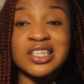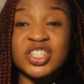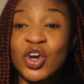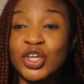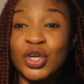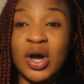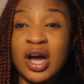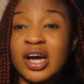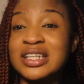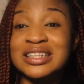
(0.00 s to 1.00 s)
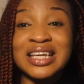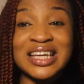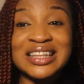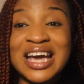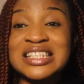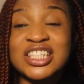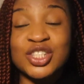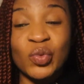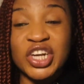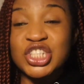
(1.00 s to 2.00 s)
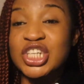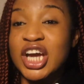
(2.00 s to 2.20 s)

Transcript: So in that situation,